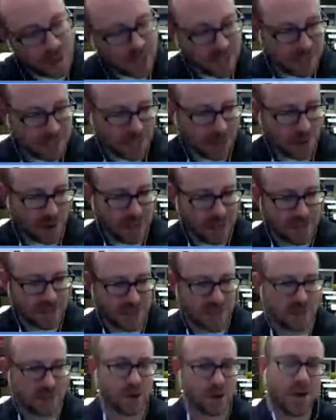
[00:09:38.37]
a crazy
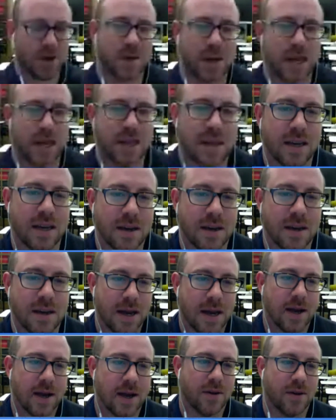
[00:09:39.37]
story when I think
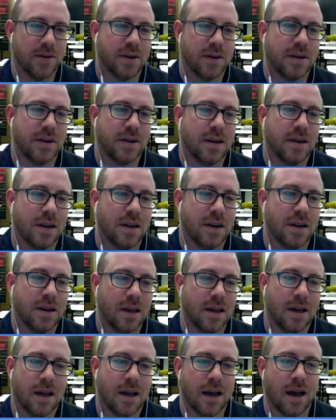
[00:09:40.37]
about
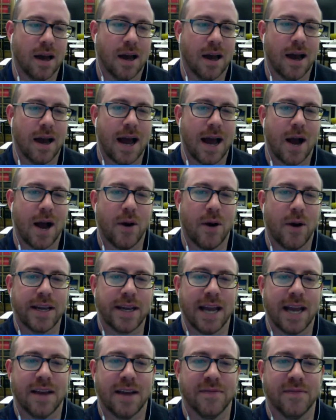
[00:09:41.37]
how I
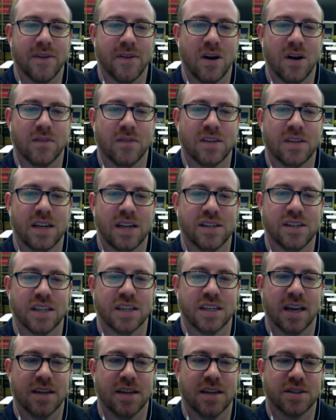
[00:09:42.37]
got involved in
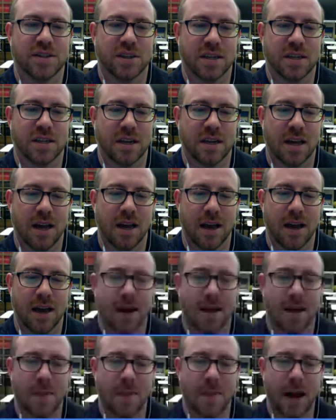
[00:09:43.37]
education.
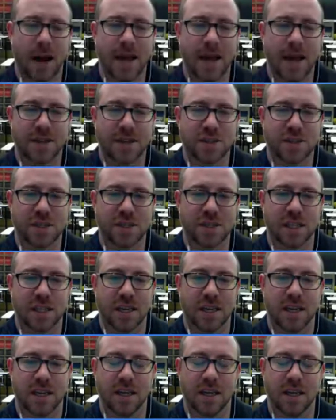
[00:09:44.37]
I
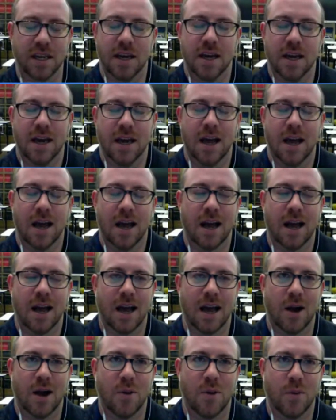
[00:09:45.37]
actually
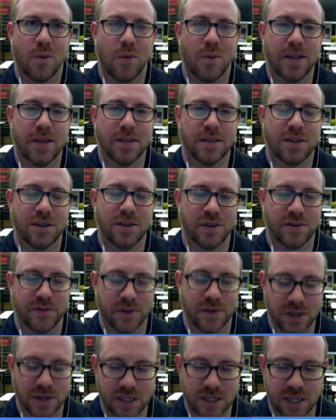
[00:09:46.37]
went to
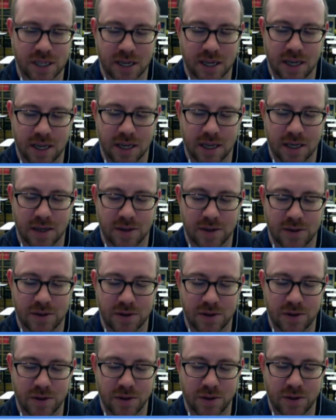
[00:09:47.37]
university
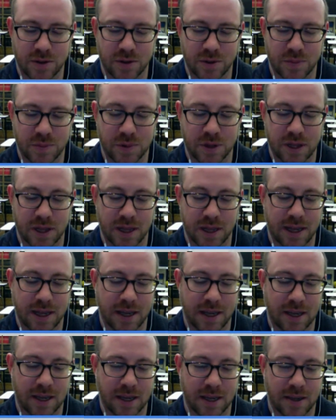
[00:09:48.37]
to
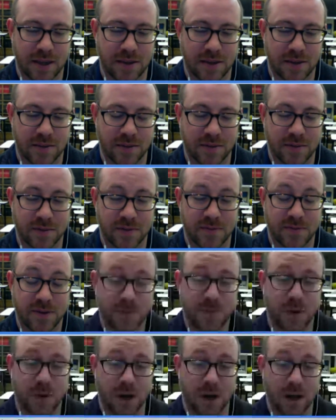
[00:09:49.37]
play
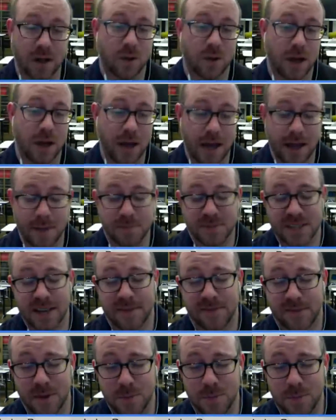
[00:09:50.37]
football. Well, I'm saying
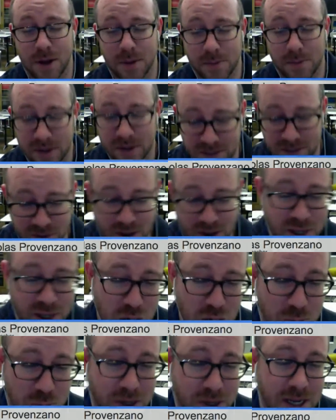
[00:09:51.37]
football because of all the
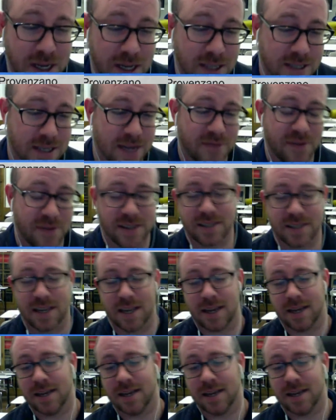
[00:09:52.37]
Europeans. If I say